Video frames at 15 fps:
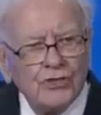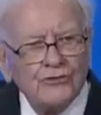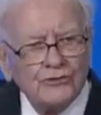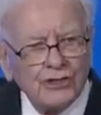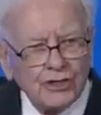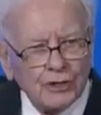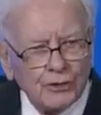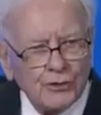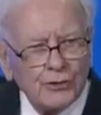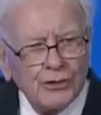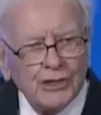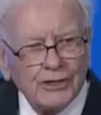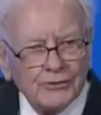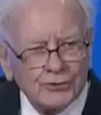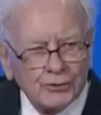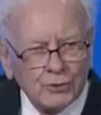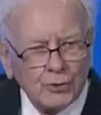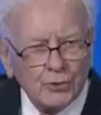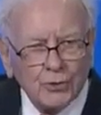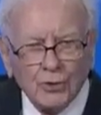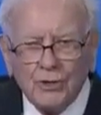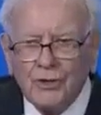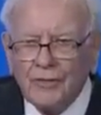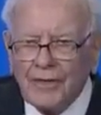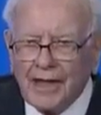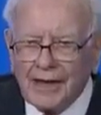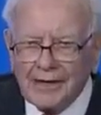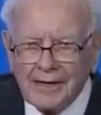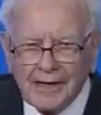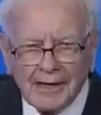she'd learned in school
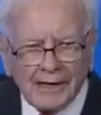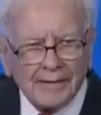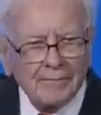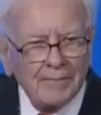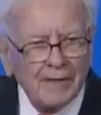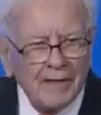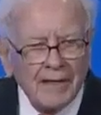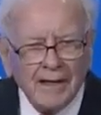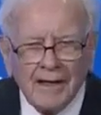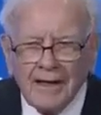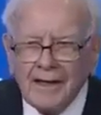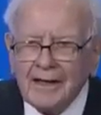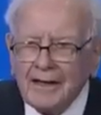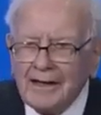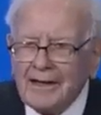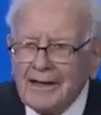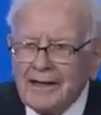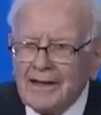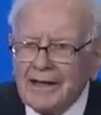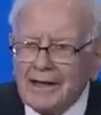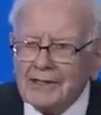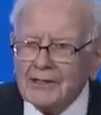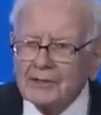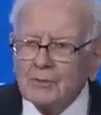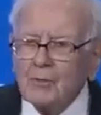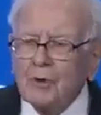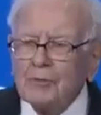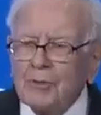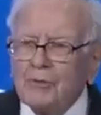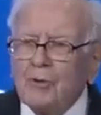that day. And this
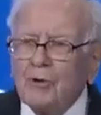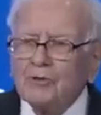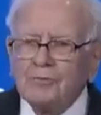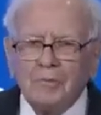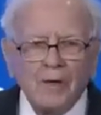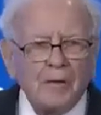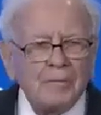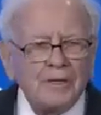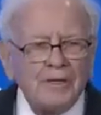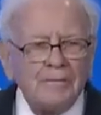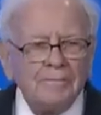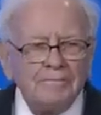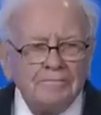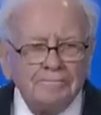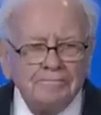woman, Rose Blumpkin,